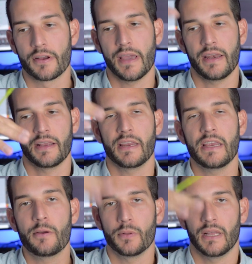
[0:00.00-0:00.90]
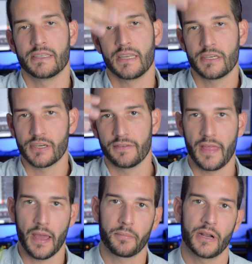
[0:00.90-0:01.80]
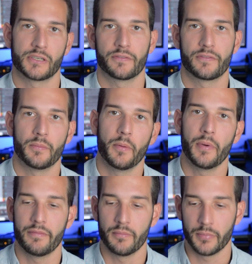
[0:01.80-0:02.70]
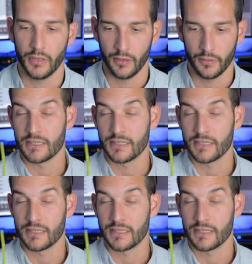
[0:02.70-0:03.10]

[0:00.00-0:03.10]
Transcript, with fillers: You're getting an equalization of that pressure from above and below.